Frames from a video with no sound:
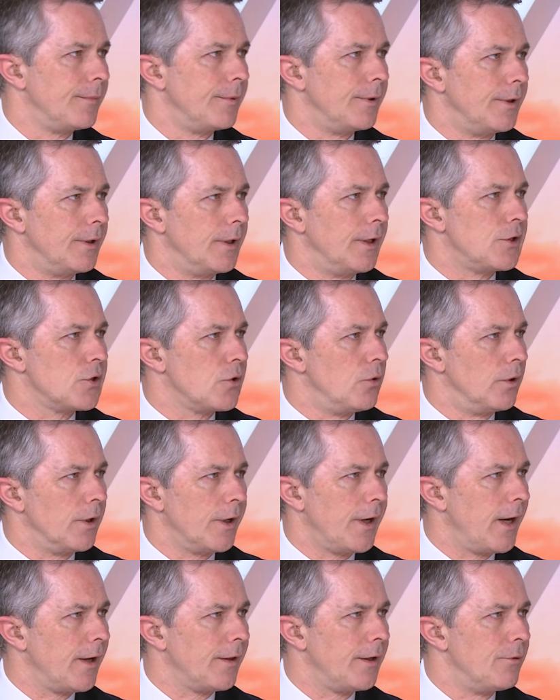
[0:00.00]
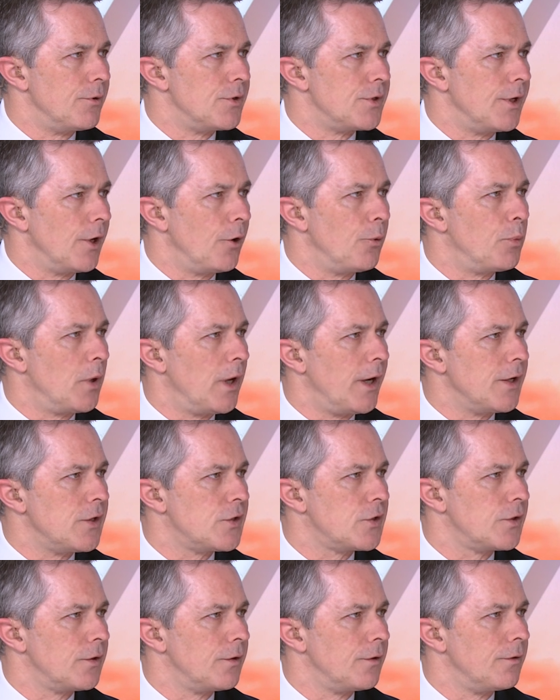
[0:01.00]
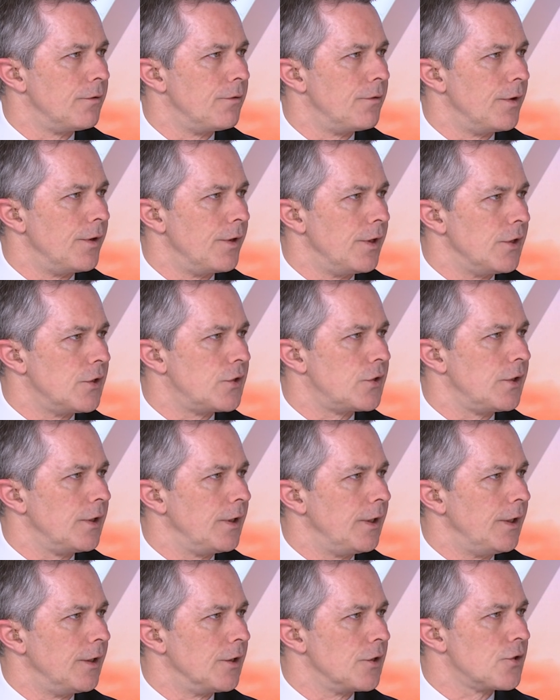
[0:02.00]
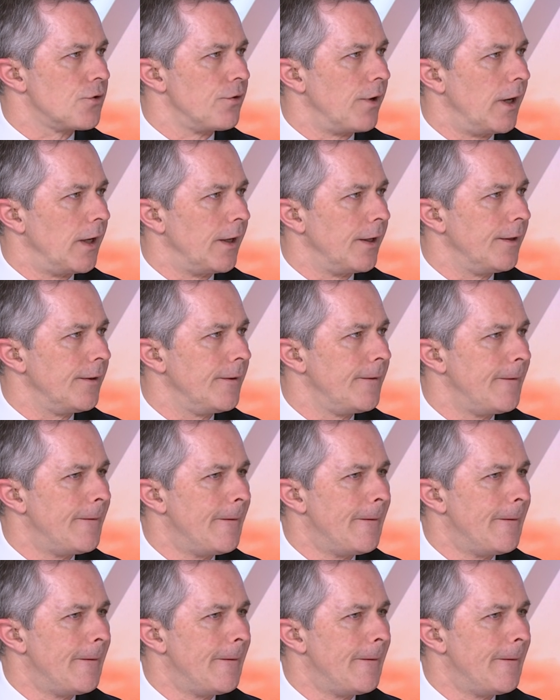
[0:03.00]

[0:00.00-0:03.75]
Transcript: And let's call it out, there is no place for this in Australia.